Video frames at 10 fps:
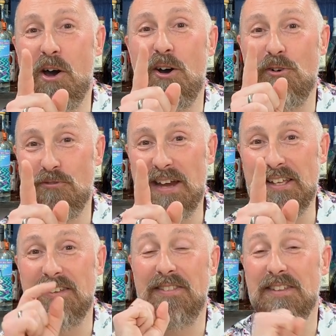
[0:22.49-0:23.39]
the bar
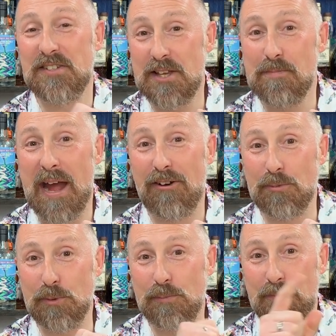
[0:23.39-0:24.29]
already that's
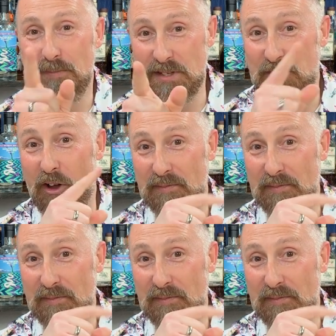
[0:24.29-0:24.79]
comparable? Let's